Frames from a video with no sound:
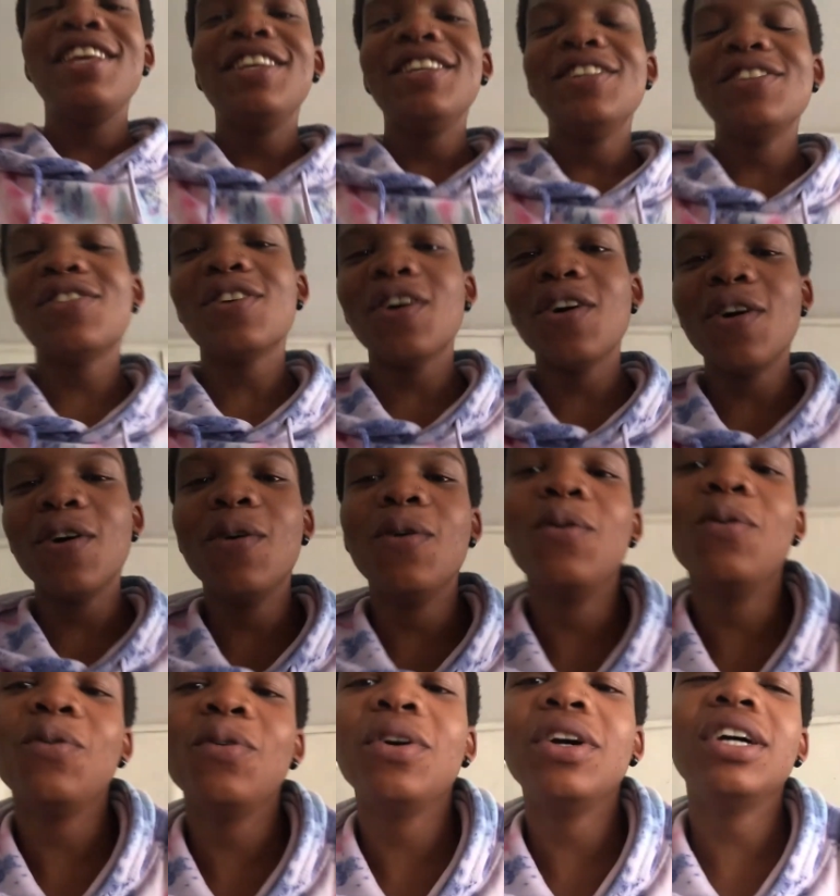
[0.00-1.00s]
so
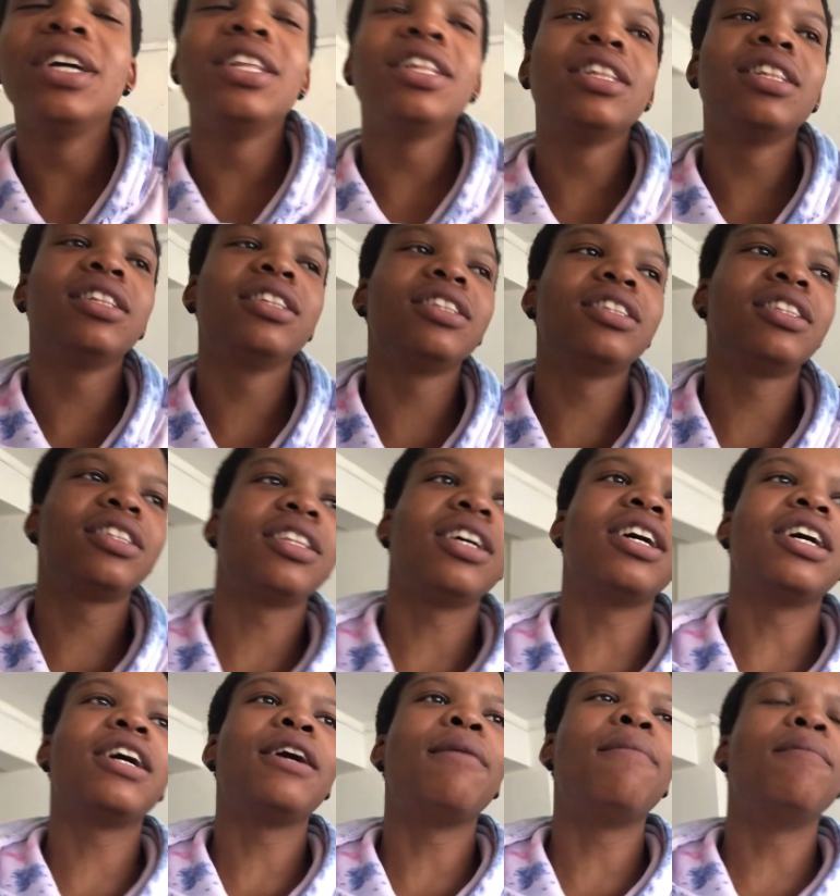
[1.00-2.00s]

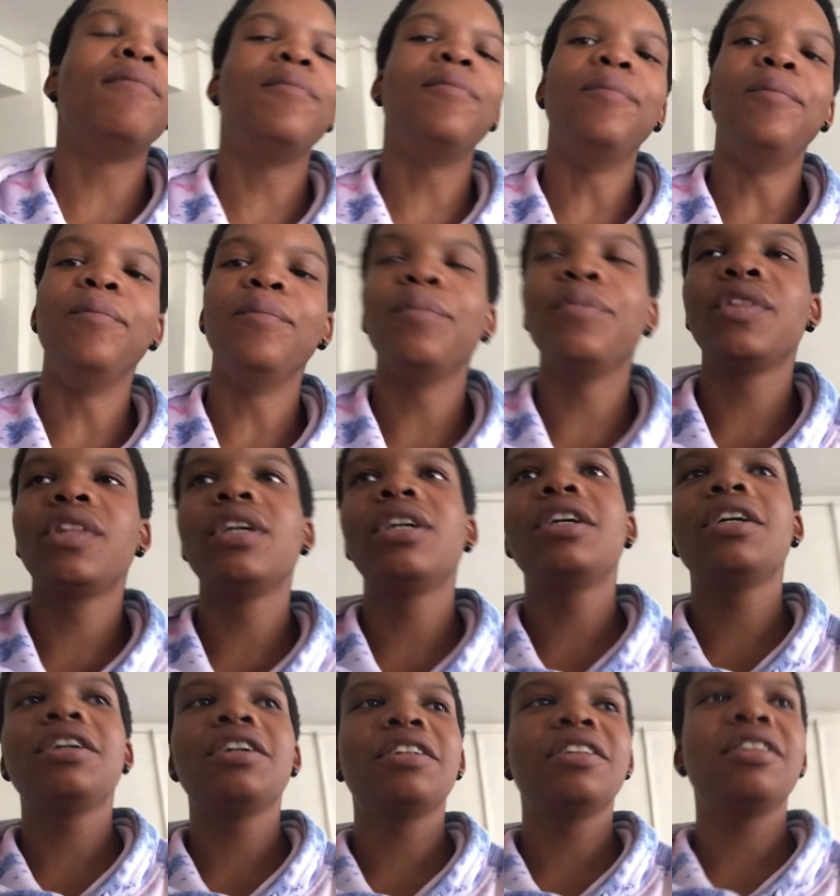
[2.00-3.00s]
um,
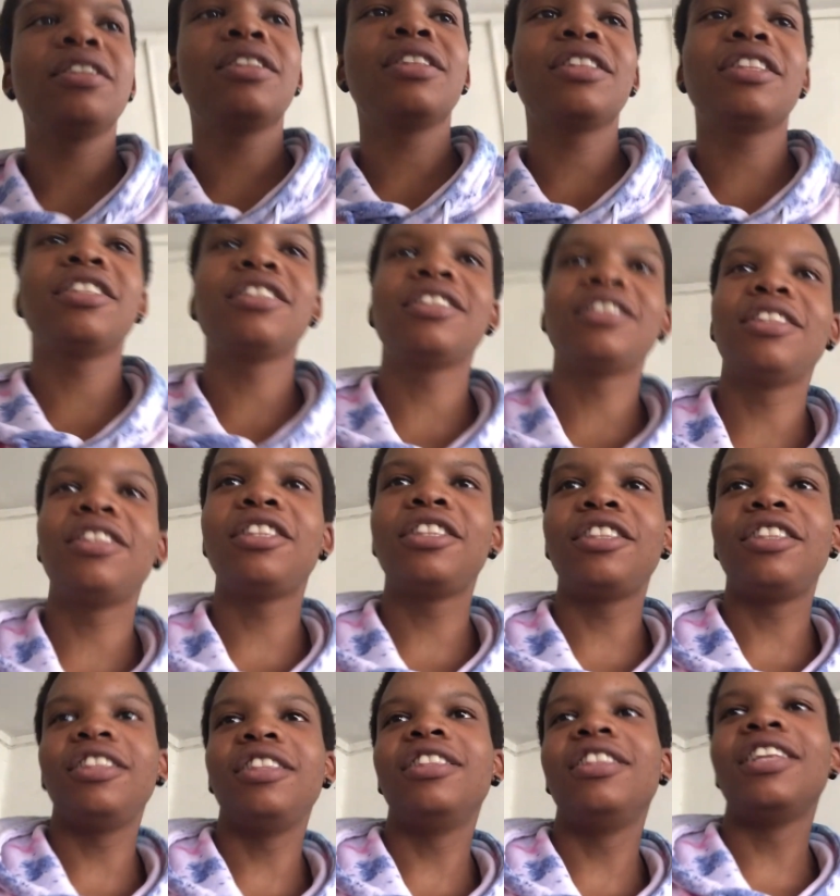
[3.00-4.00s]
the...
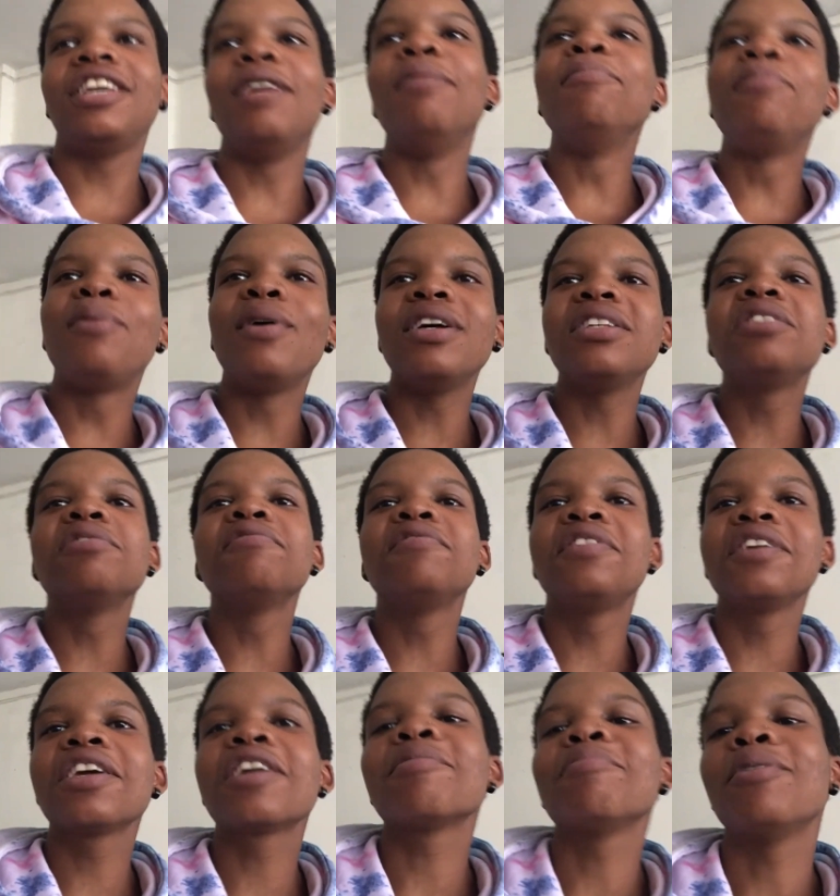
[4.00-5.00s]
The impressive
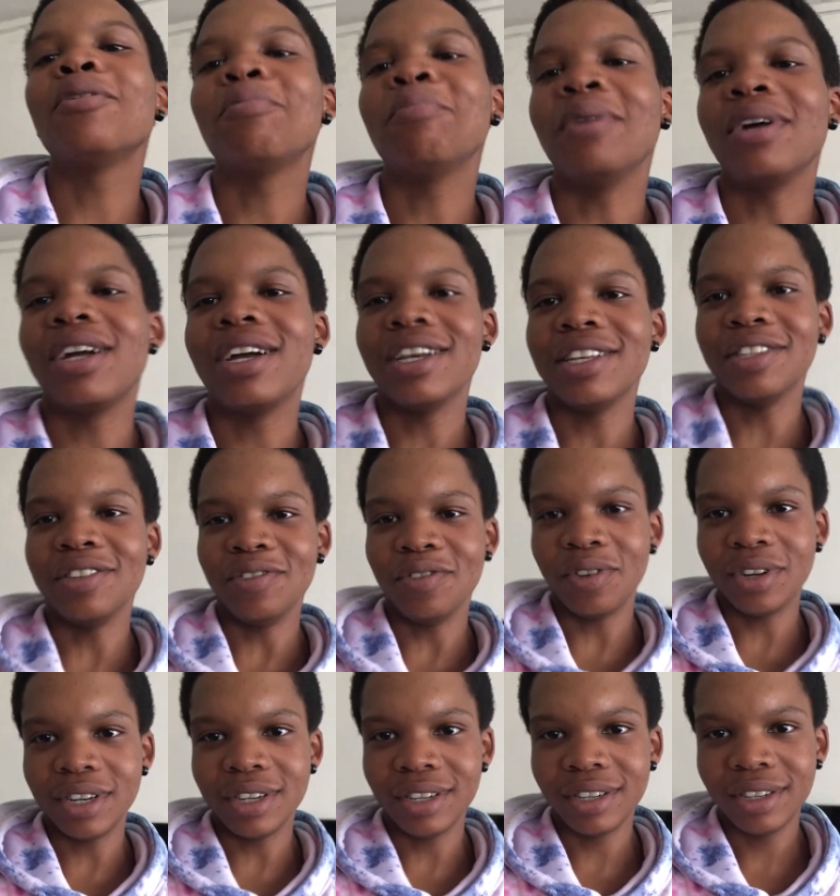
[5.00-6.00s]
thing about my cousin,
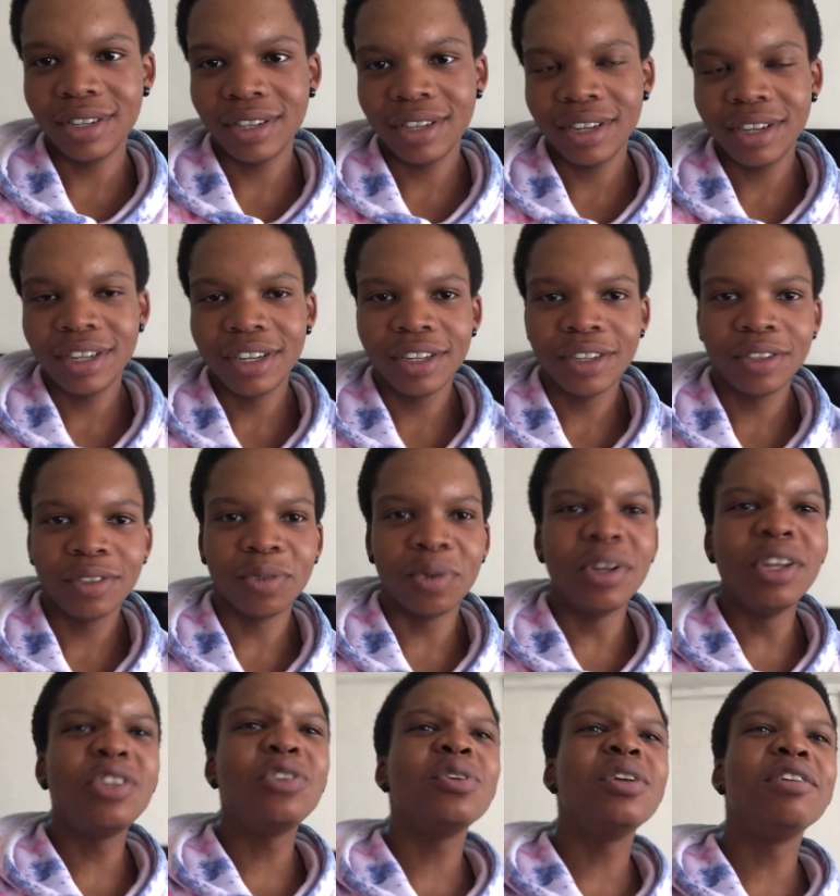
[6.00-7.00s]
right? When
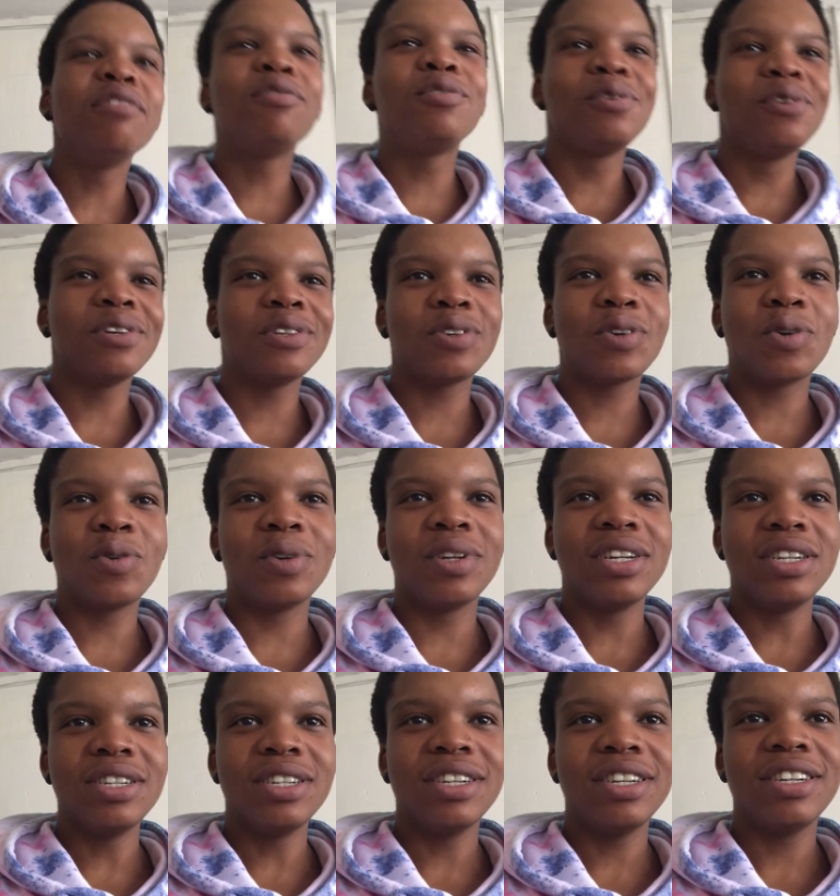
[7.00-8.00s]
did you leave two years ago, ne?
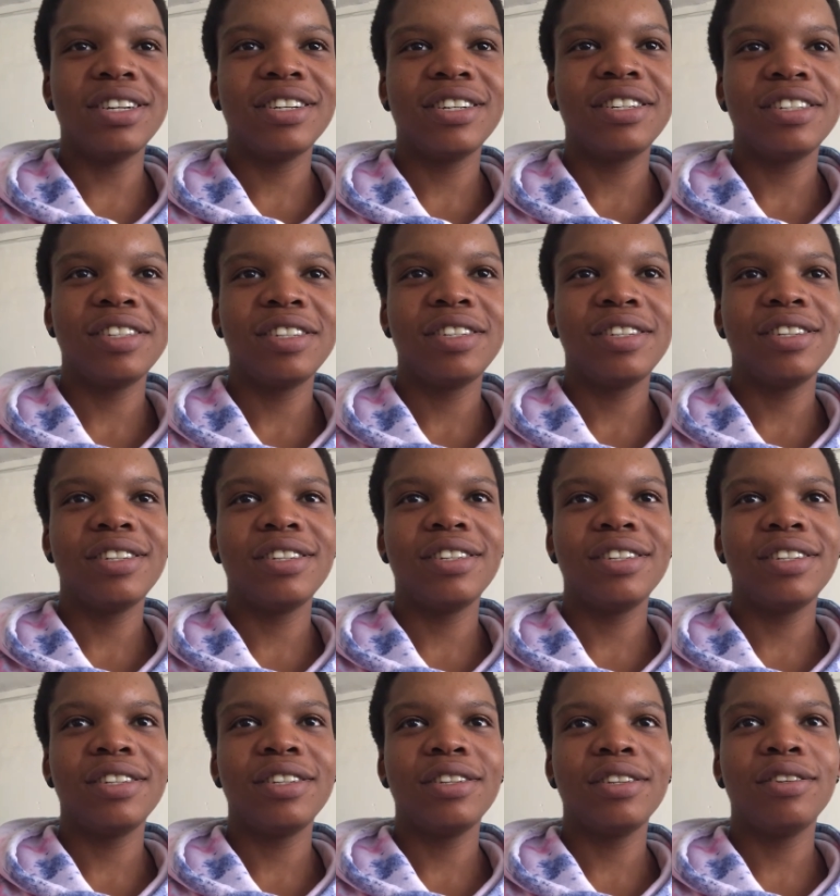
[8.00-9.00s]

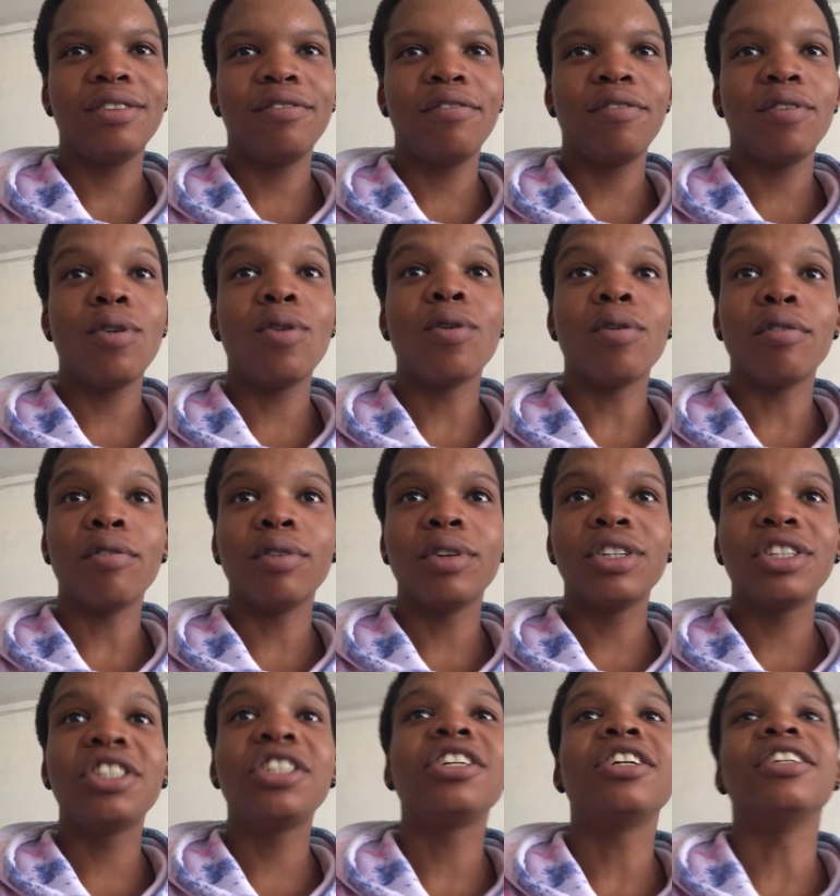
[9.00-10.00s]
Four.
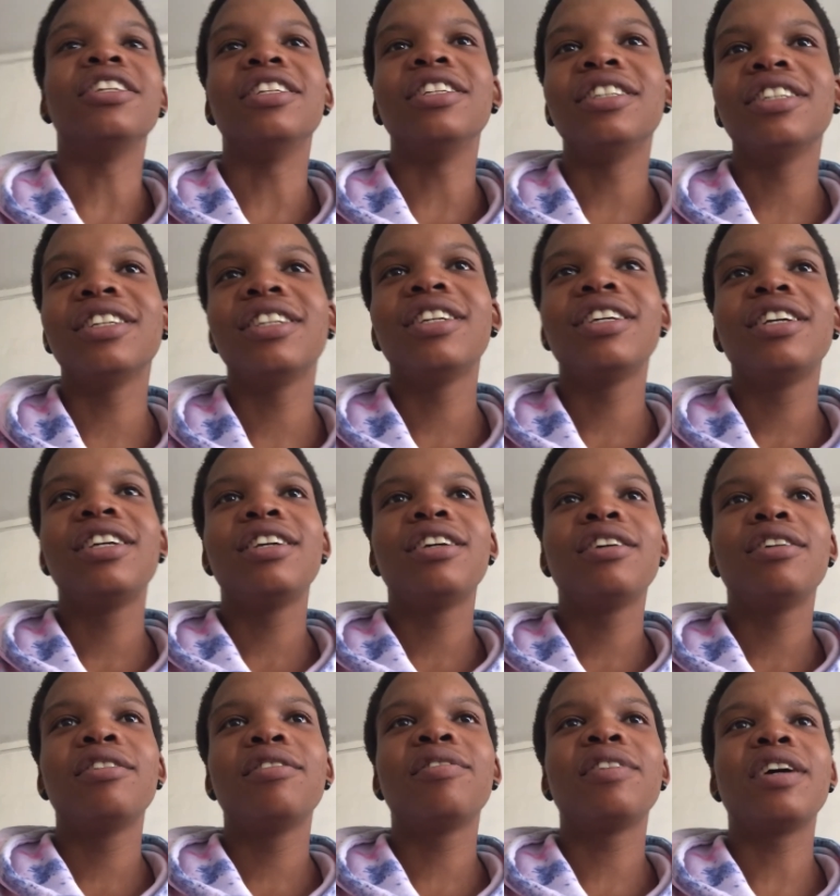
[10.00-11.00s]
Shit. Five.
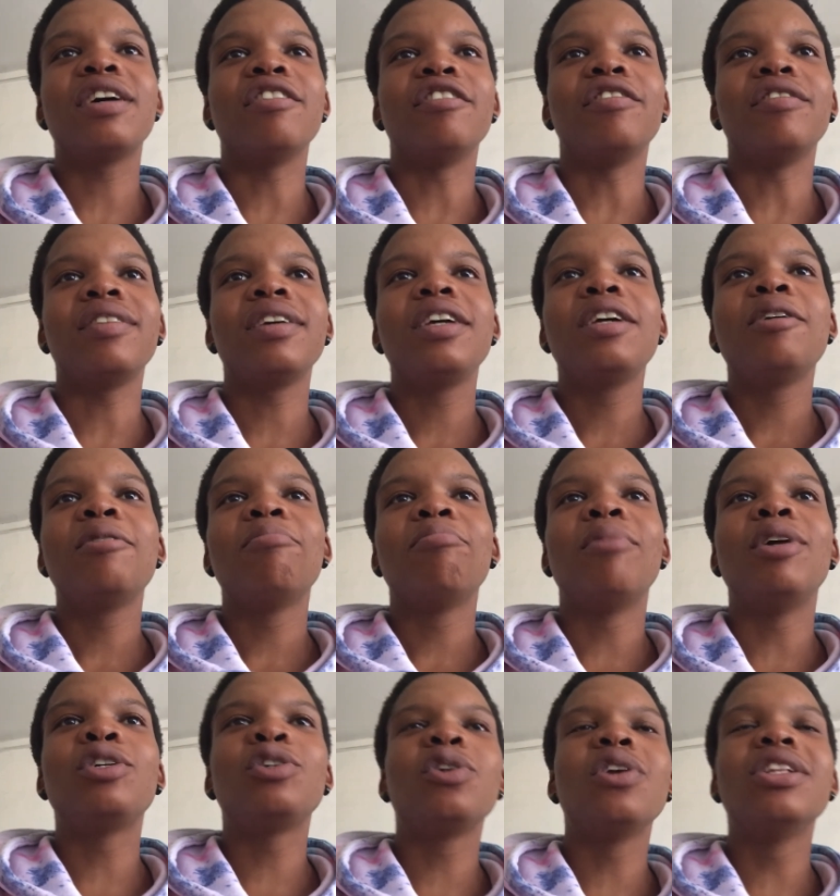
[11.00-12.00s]
Five.
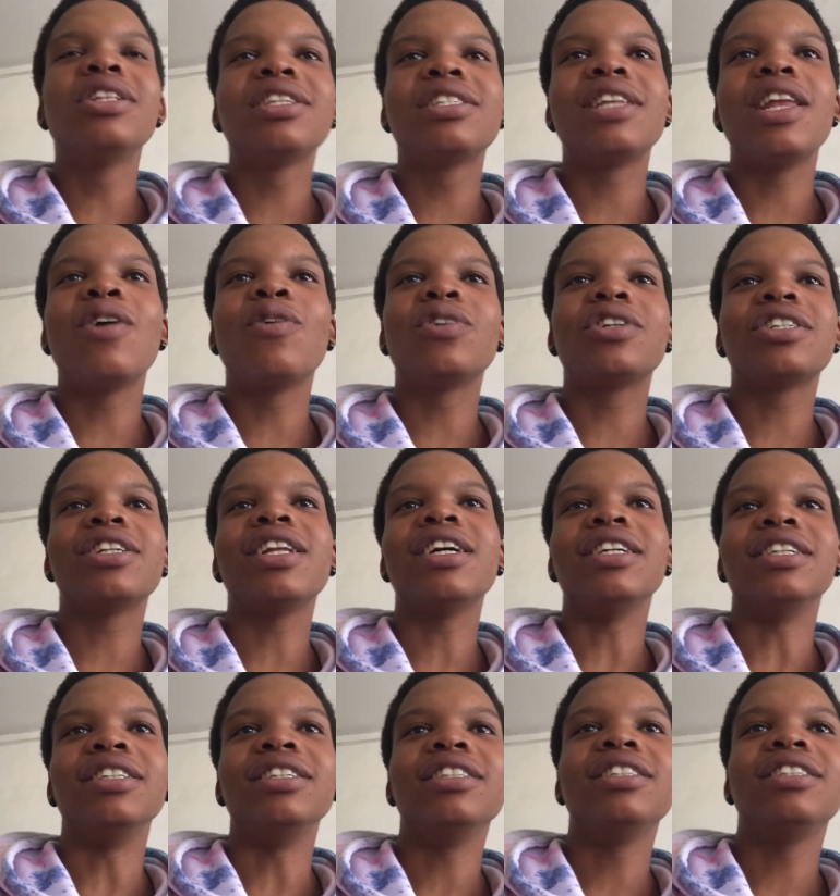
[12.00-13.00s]
But you learned this language in like